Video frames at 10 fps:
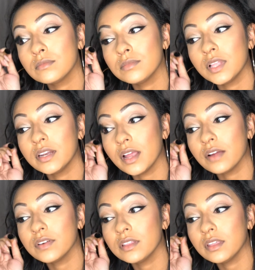Blend
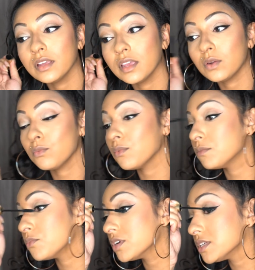everything in
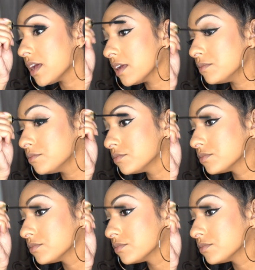one more time.